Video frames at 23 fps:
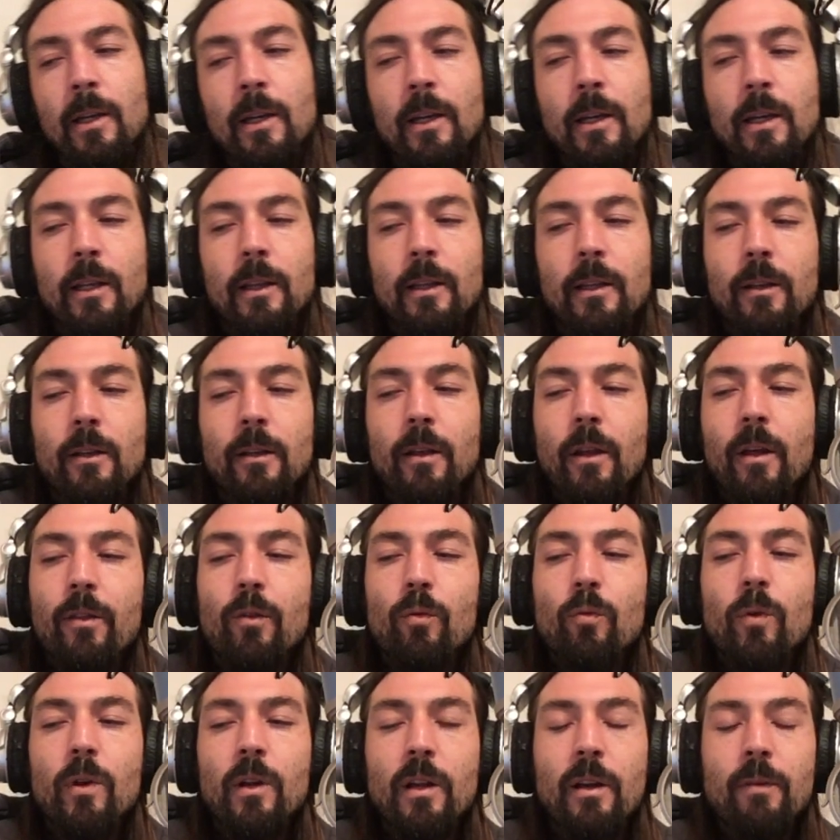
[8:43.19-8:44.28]
And then another
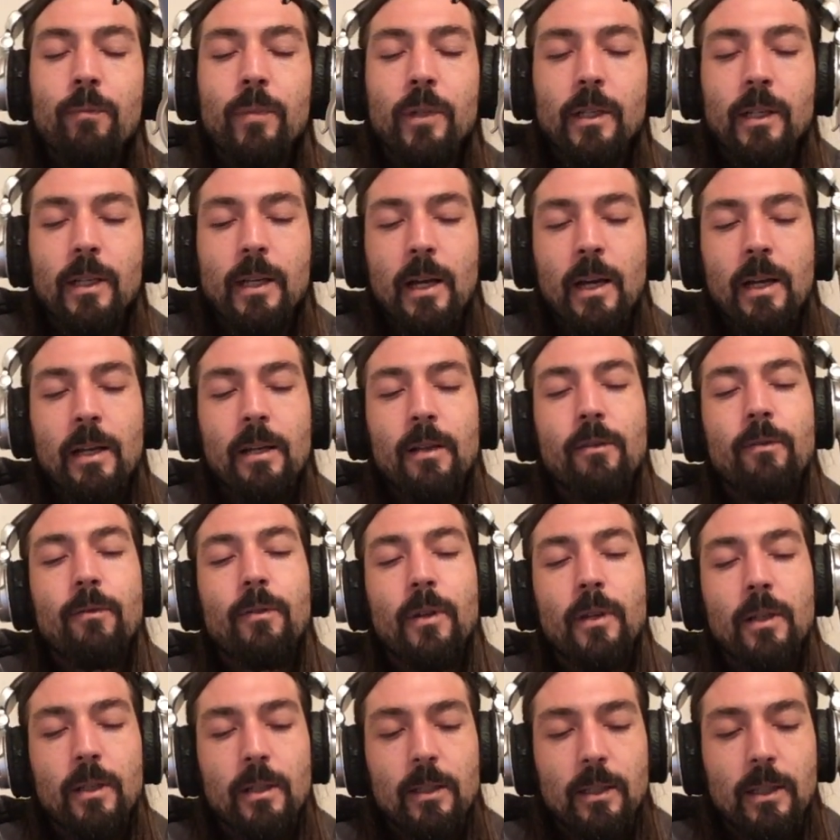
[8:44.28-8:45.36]
one I've been kind
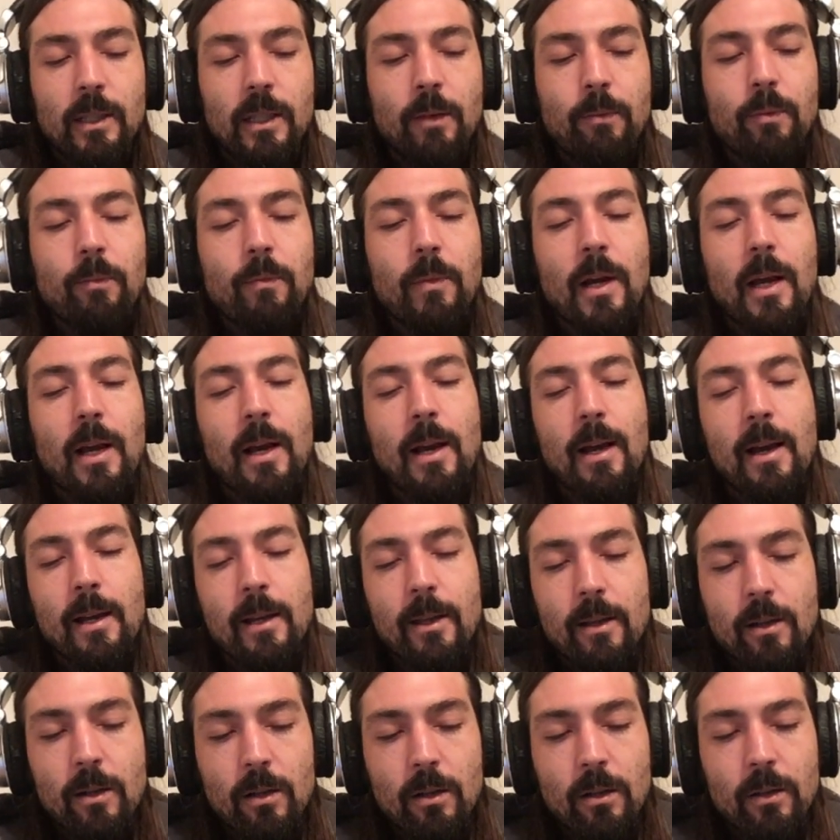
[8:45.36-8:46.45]
of keeping my
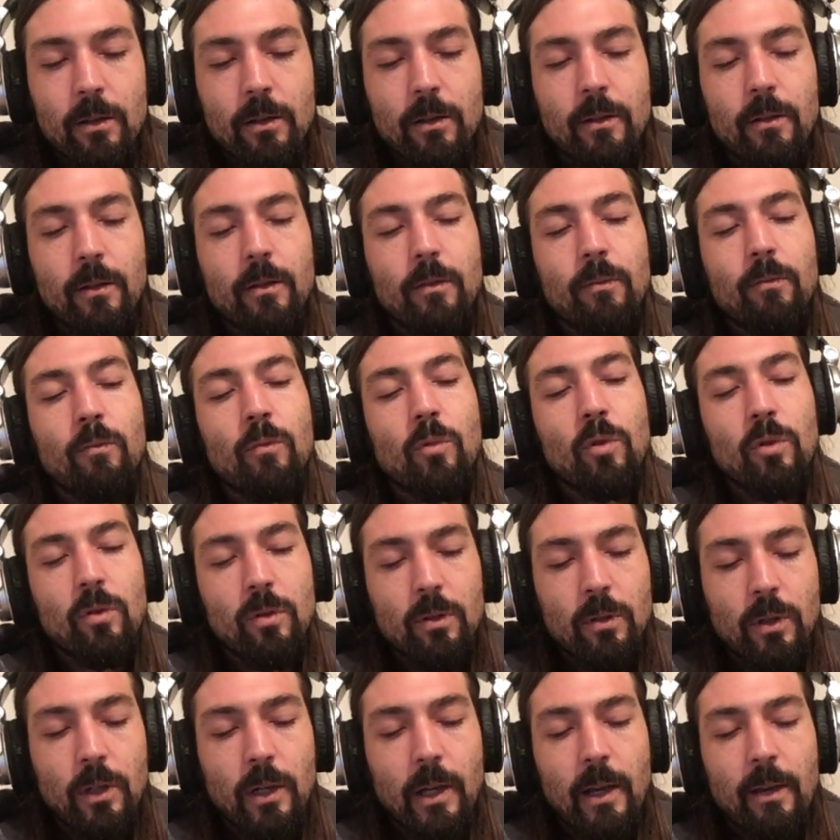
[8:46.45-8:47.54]
eye on
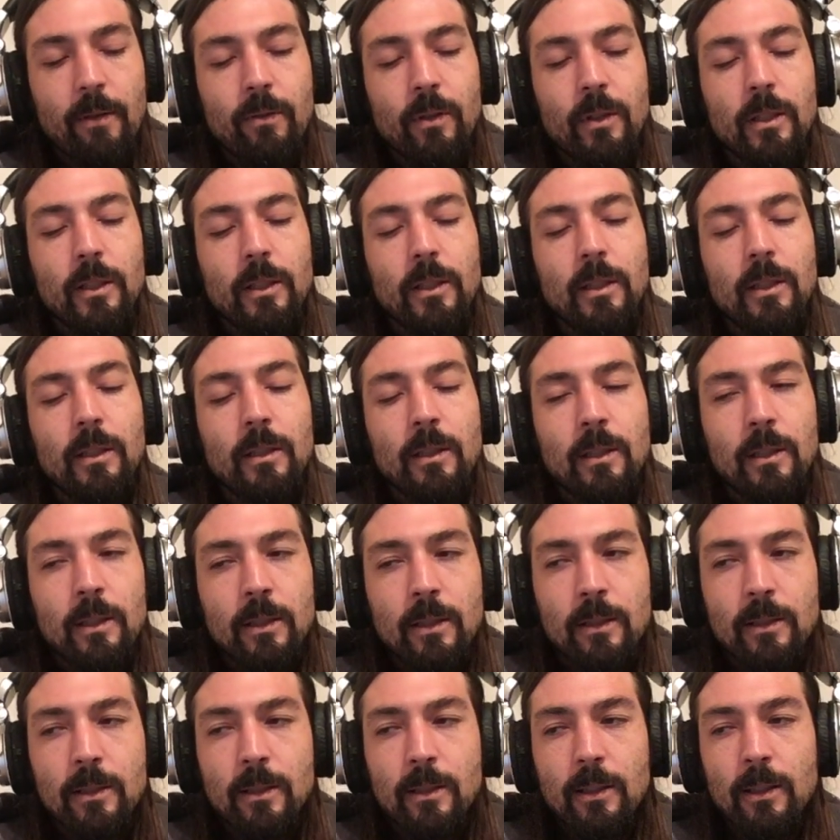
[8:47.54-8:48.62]
more heavily
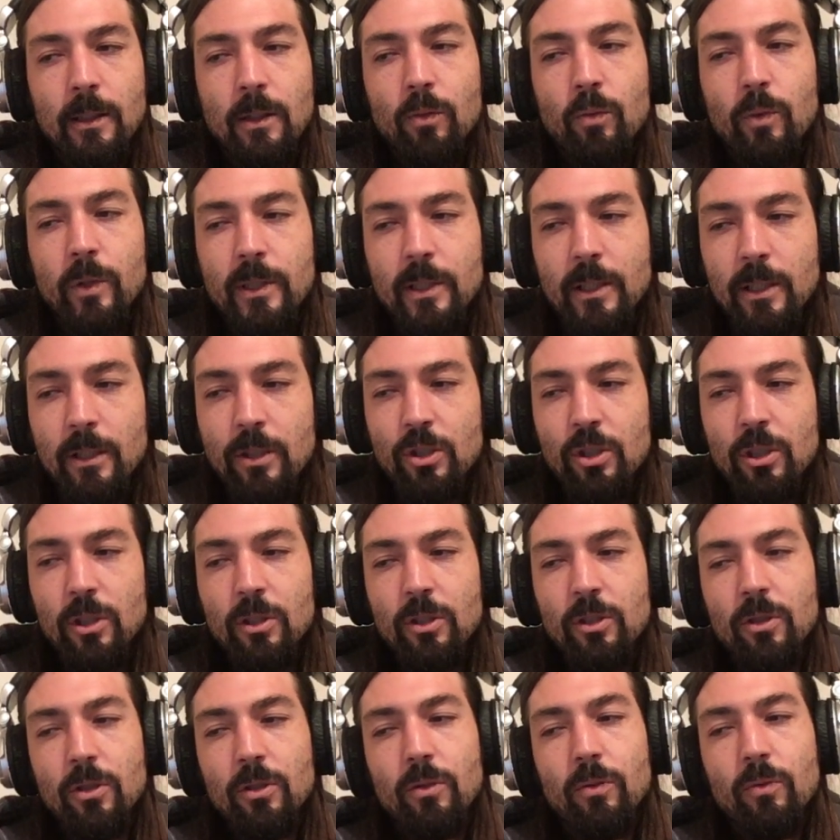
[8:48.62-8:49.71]
is the Whiskey
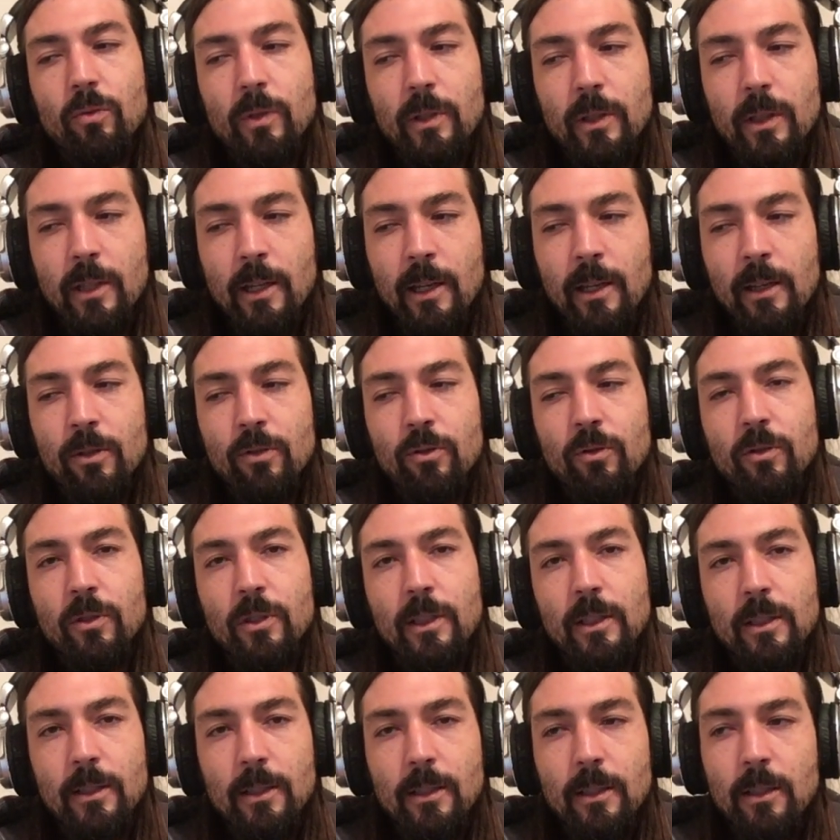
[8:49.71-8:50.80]
Ginger with Andrew
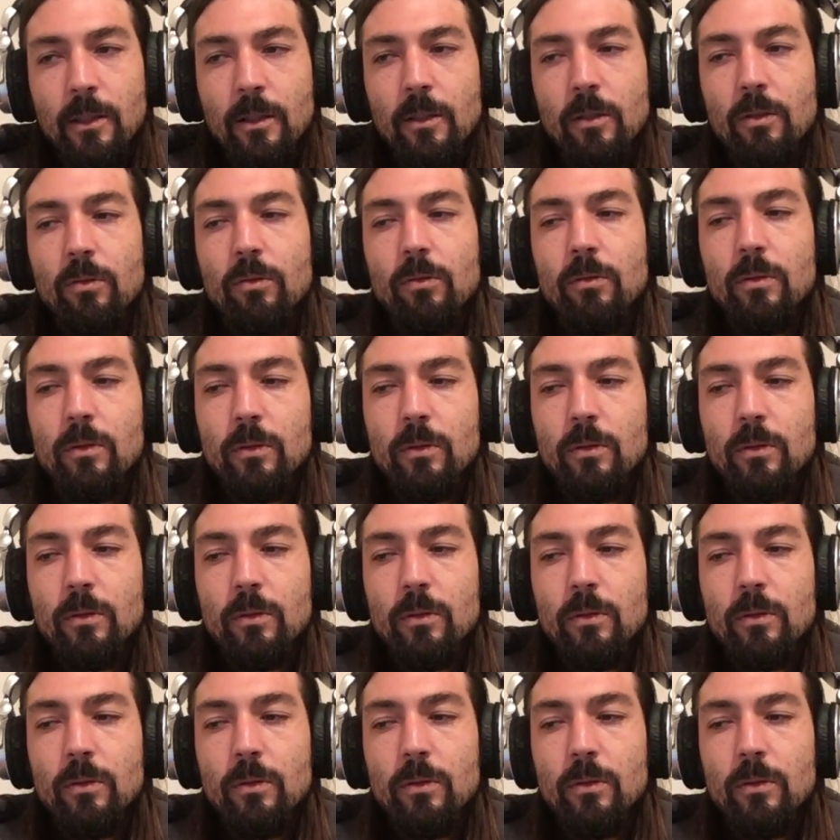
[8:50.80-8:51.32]
Santino.